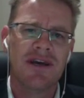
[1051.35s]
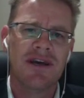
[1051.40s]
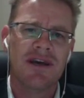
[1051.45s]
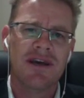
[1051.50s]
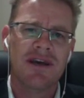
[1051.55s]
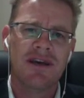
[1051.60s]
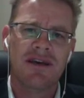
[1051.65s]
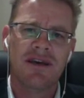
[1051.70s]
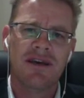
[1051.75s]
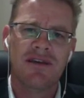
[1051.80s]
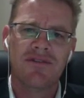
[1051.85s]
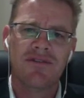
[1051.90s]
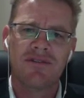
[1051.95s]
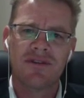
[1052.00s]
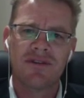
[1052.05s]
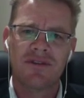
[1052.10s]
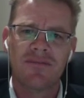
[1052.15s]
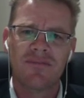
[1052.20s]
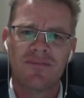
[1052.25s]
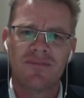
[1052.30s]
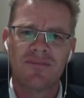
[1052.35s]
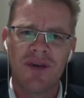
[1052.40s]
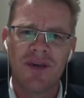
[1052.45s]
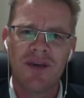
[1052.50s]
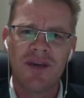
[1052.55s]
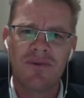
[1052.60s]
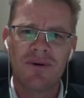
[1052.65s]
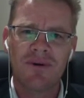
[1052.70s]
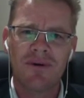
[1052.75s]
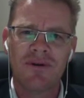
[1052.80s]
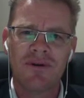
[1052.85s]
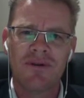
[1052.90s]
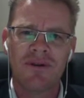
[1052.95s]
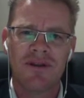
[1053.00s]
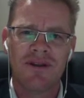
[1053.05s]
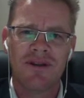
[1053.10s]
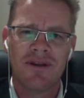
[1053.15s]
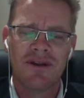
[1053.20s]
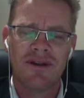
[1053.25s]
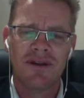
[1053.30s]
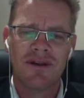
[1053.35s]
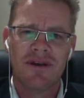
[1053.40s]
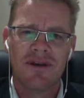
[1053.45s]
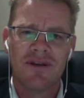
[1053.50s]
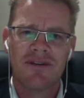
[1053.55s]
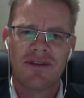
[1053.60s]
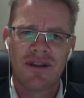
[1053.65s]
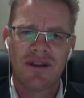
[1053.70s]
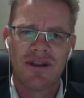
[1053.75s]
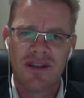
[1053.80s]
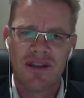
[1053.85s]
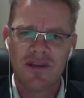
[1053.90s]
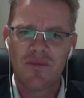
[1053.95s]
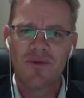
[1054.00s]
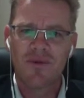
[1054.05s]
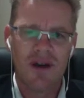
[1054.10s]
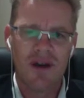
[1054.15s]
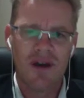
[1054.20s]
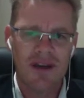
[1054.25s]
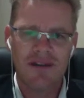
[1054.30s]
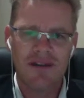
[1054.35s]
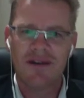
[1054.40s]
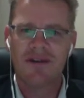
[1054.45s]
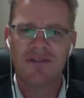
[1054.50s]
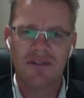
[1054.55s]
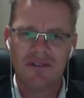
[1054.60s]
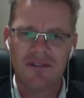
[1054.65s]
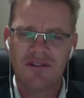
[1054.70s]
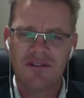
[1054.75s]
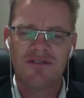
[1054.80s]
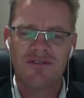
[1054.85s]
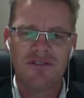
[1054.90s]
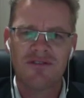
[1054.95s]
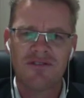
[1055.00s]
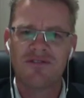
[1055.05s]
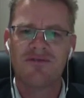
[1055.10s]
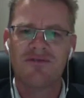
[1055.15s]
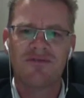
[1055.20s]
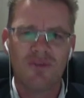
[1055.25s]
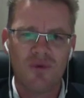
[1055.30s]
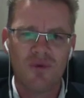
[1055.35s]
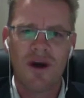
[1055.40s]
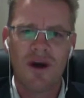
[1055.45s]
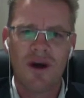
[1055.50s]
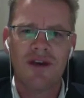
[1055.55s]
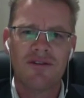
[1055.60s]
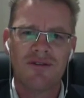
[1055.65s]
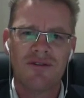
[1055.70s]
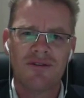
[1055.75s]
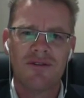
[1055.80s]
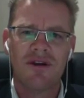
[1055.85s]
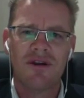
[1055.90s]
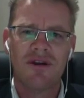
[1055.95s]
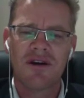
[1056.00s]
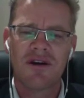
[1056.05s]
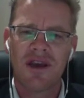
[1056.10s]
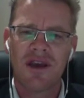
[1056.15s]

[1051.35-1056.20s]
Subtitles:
is that people deliberate on the decision for way too long.